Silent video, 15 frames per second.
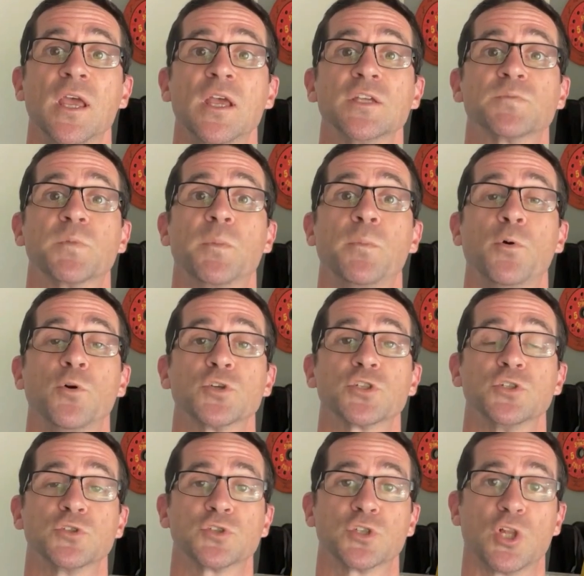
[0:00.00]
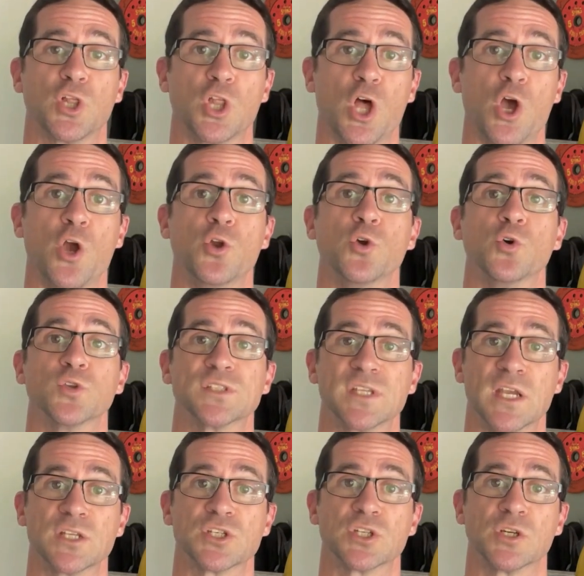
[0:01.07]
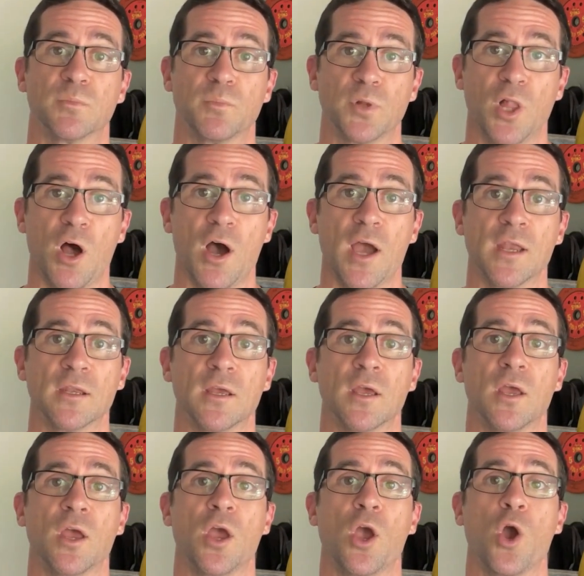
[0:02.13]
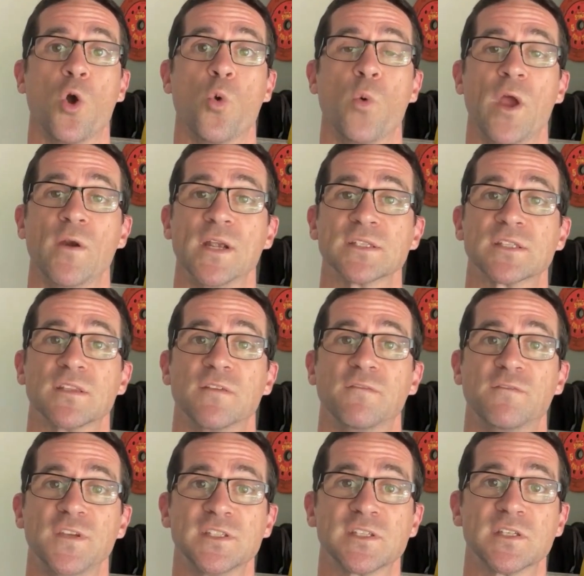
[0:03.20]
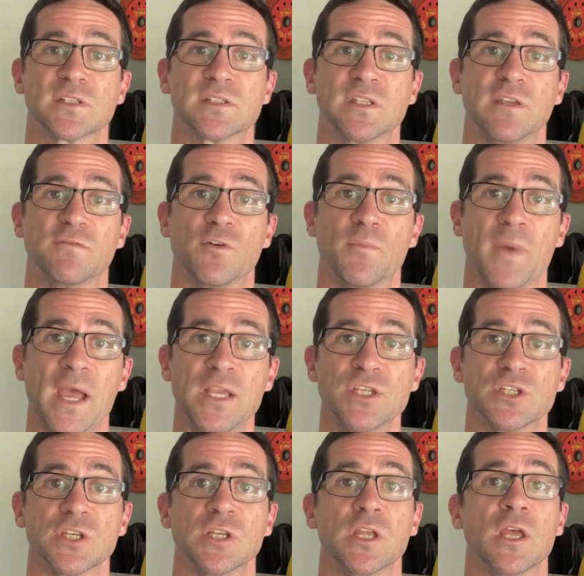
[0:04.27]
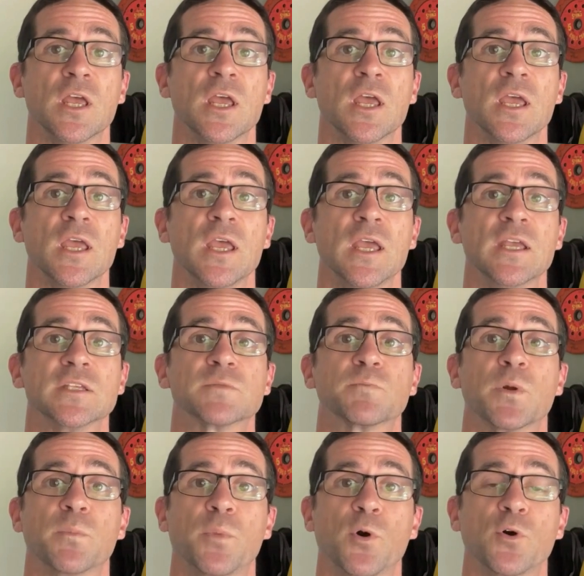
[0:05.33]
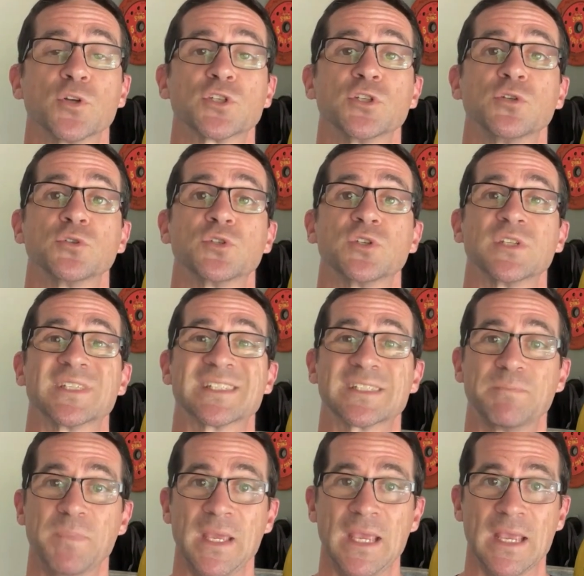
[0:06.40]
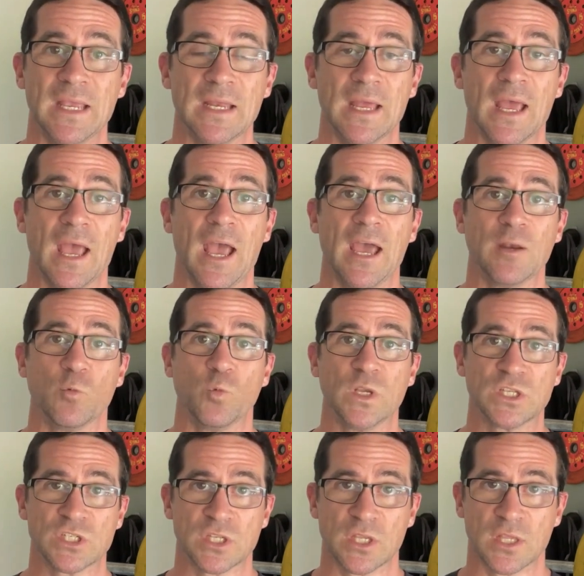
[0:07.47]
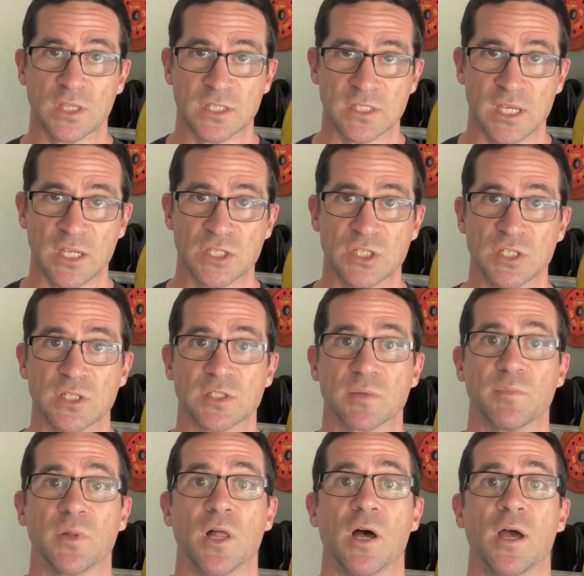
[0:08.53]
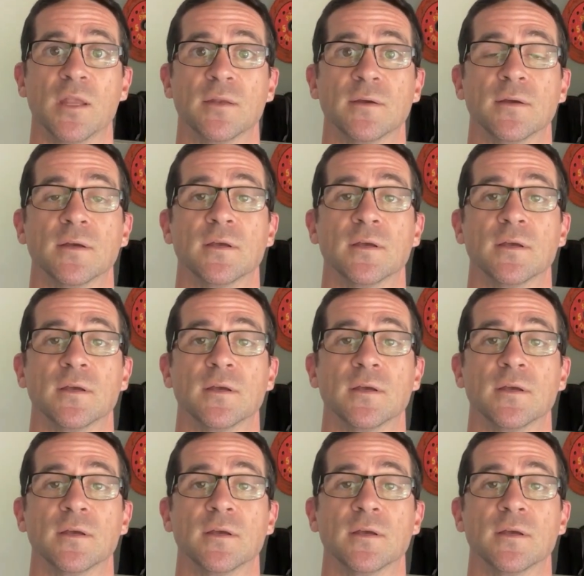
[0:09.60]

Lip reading: is proportional to the load or tension applied, whereas the viscous deformation is proportional to the speed at which the tension is applied.